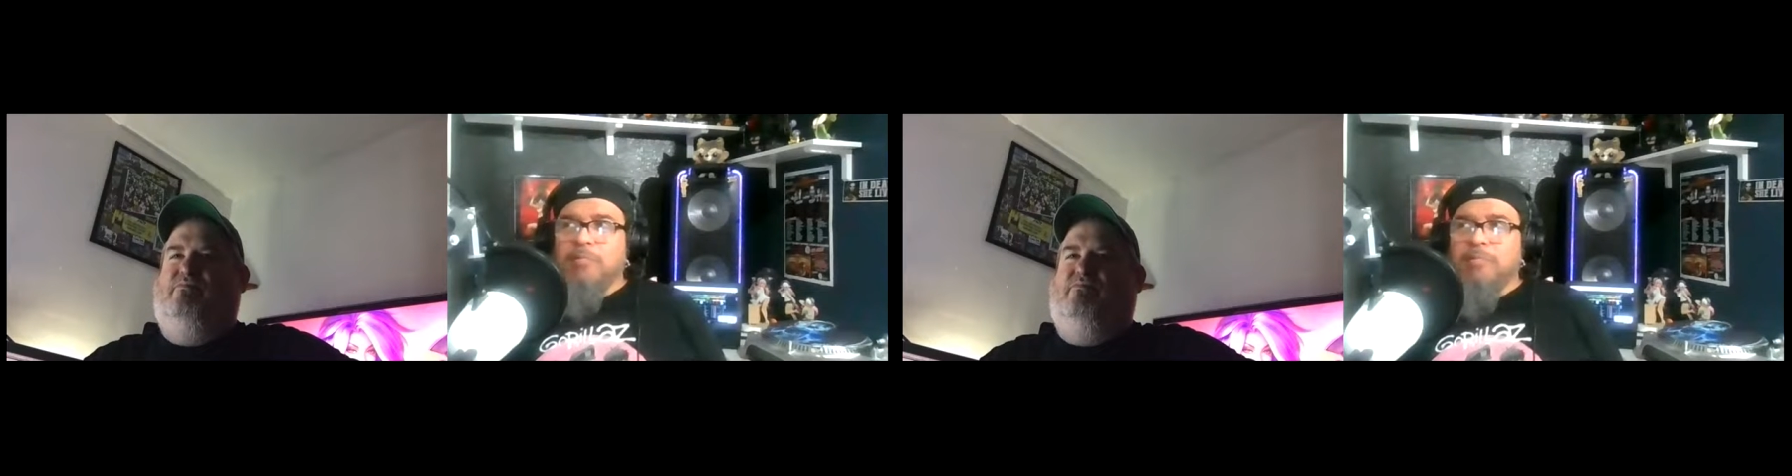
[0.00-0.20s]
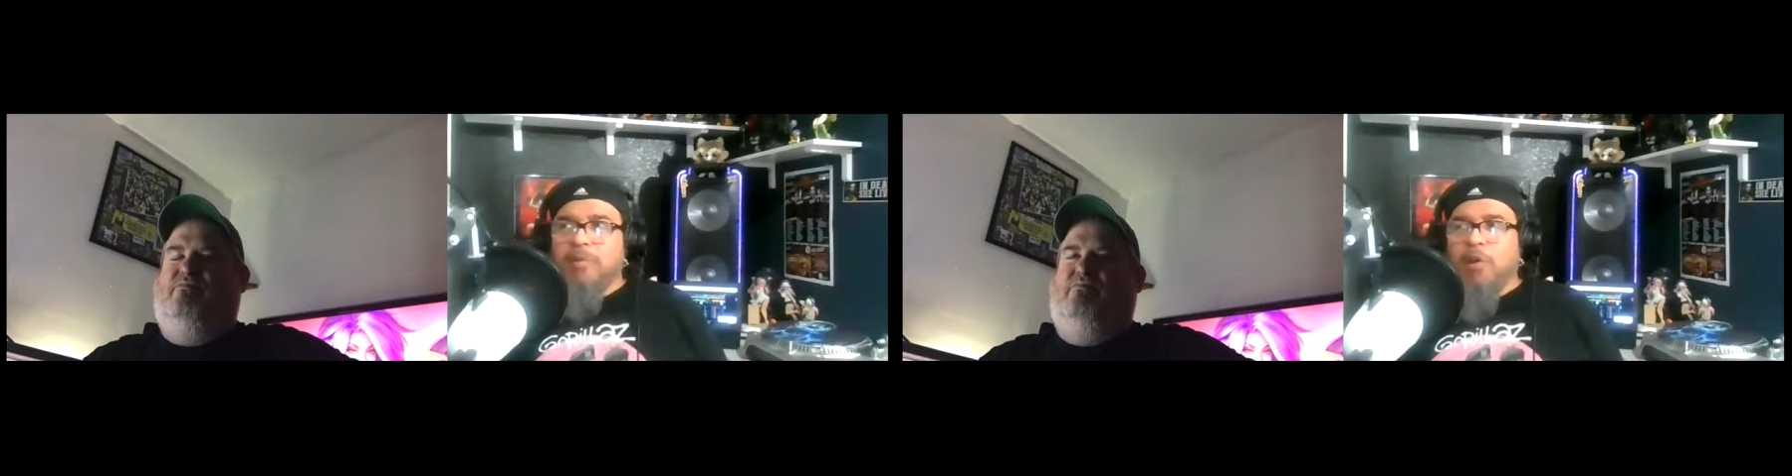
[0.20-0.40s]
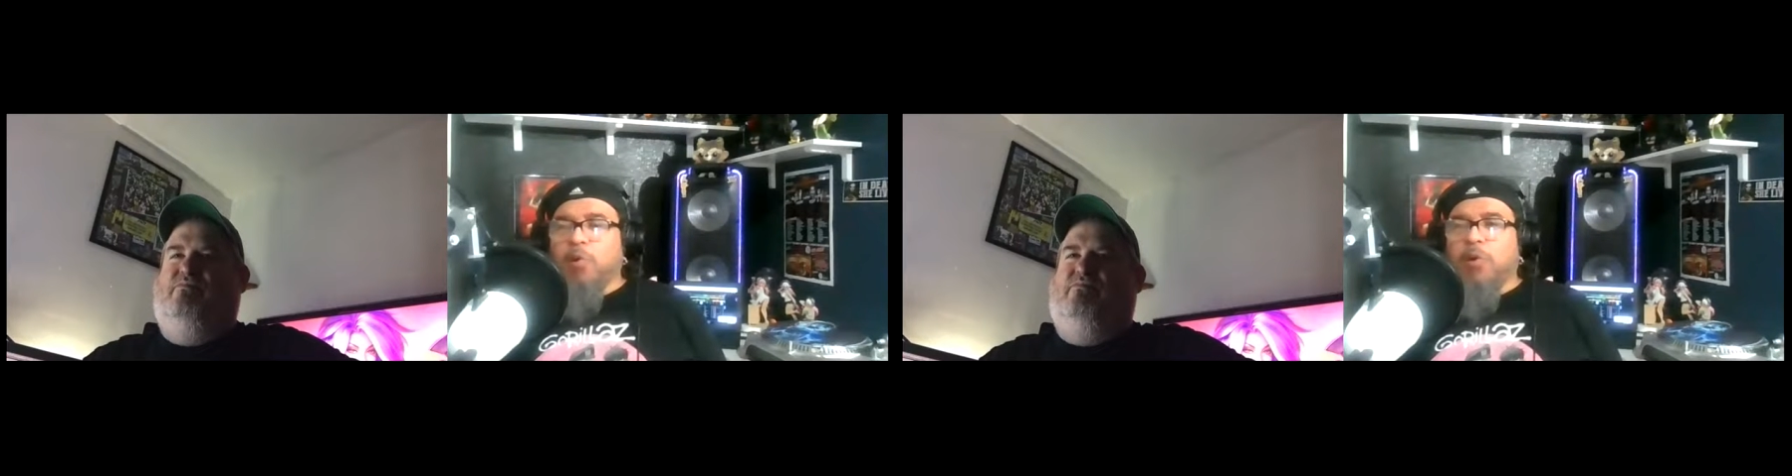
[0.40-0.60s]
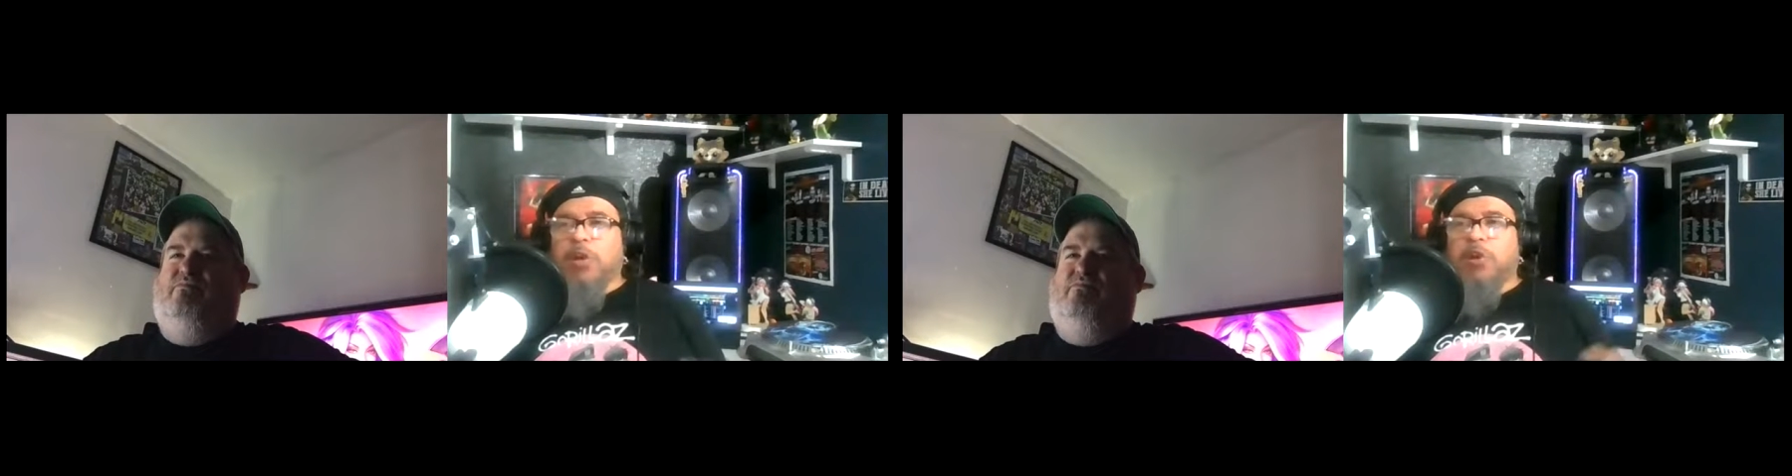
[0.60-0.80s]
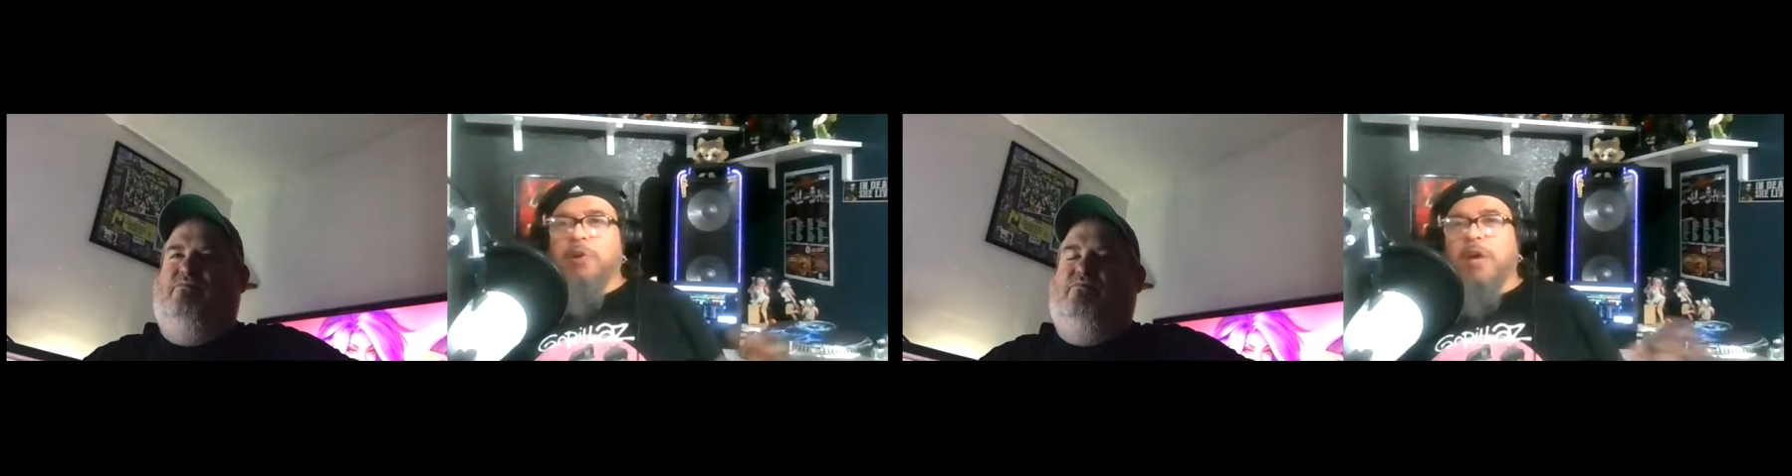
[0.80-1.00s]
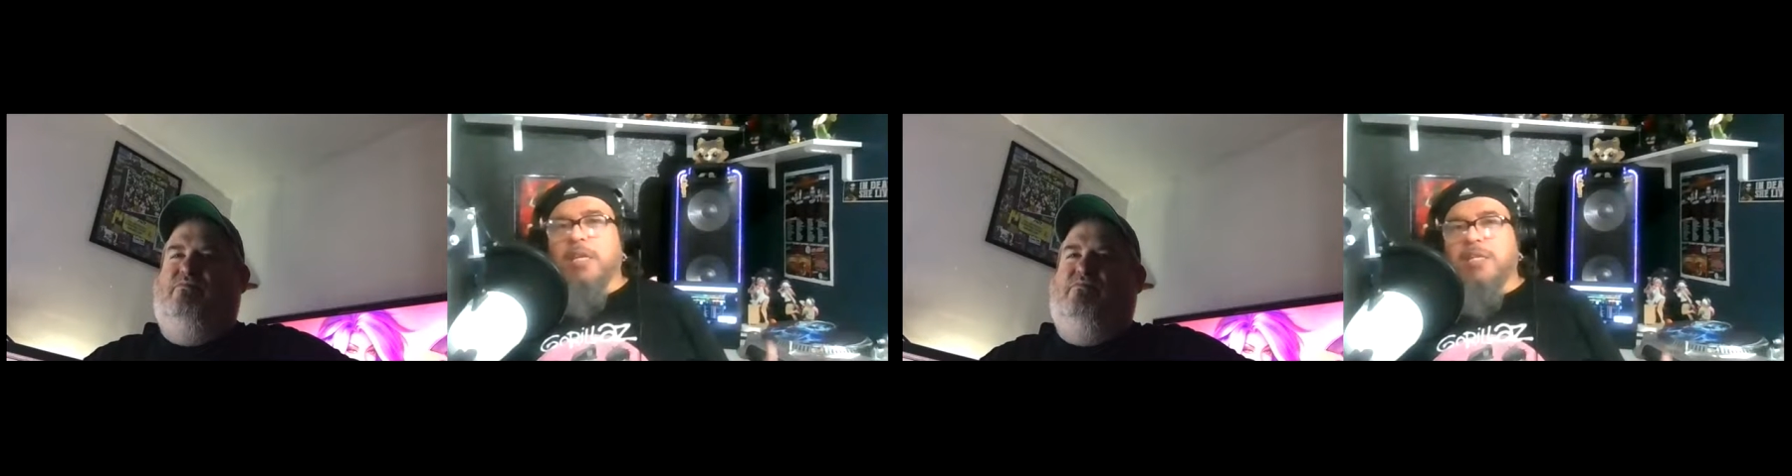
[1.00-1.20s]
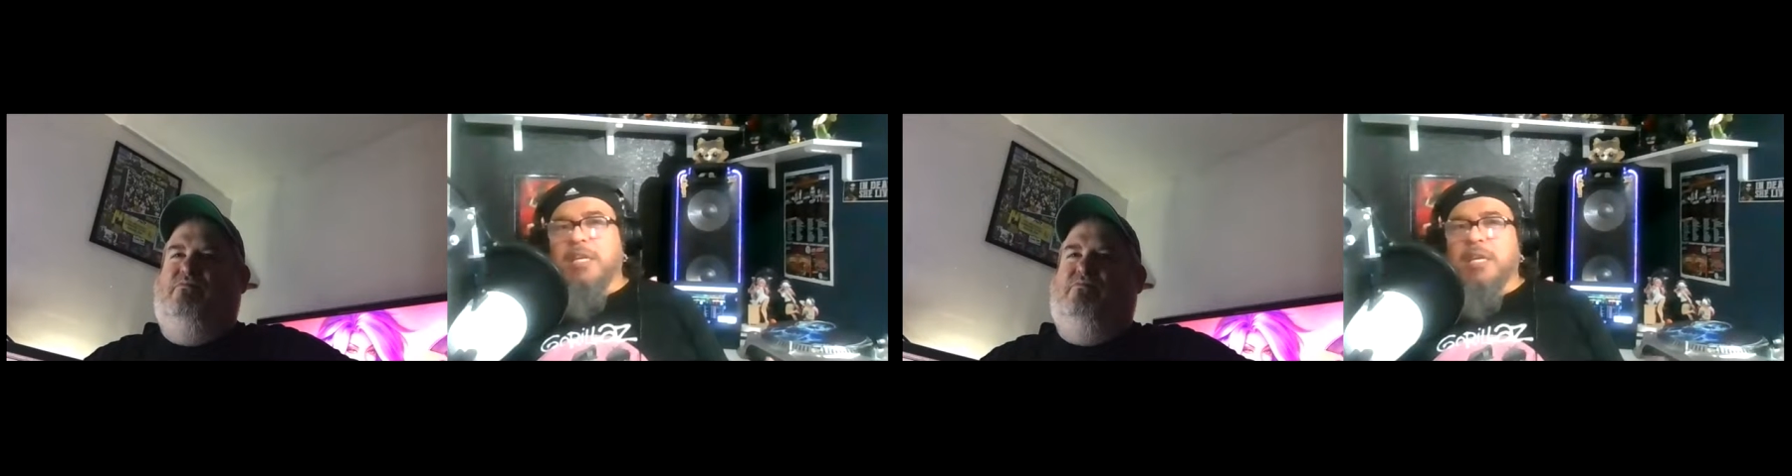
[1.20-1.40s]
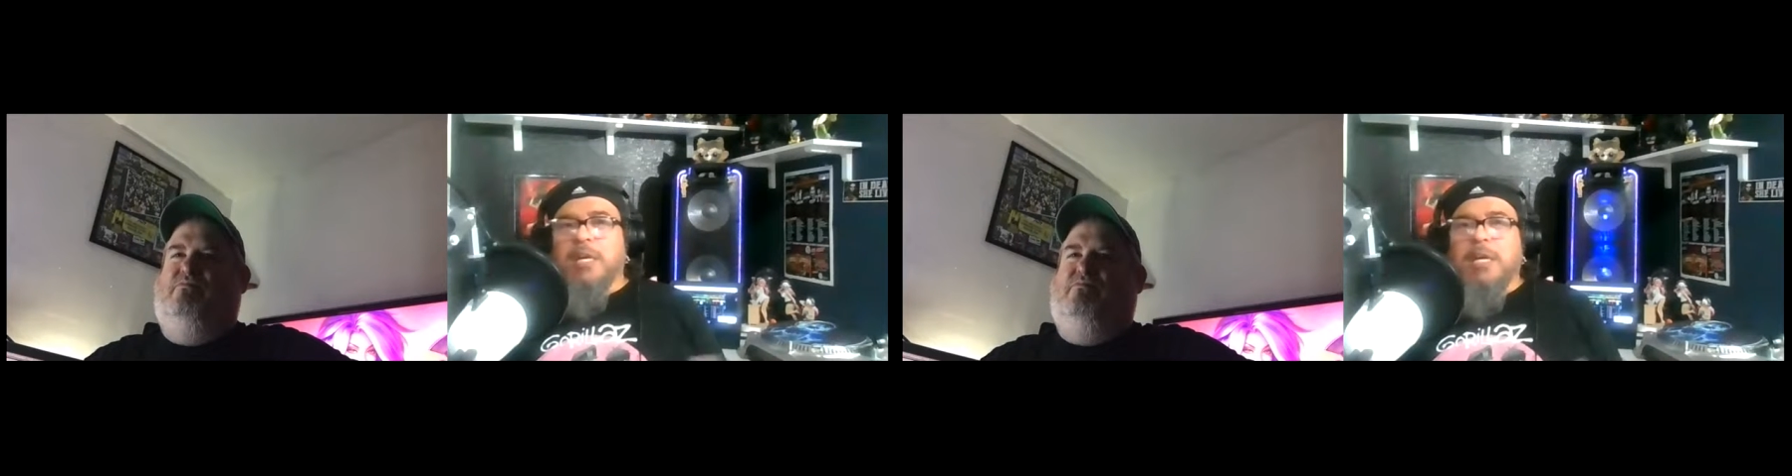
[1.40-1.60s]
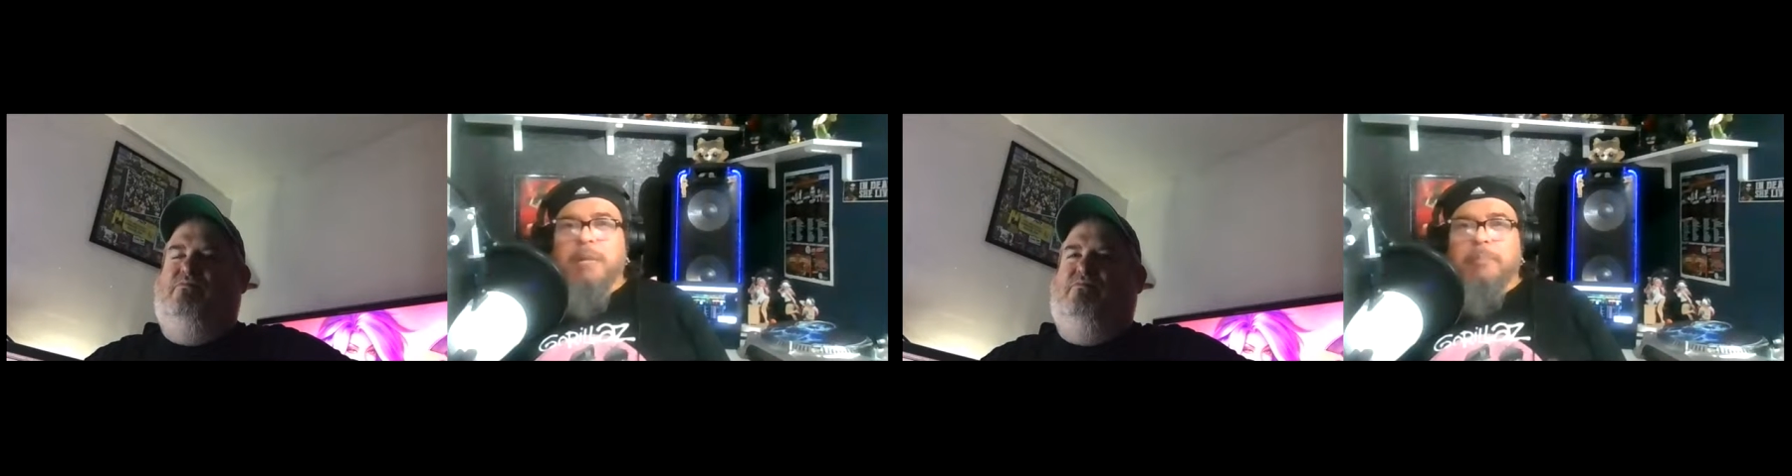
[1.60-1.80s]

no curiosity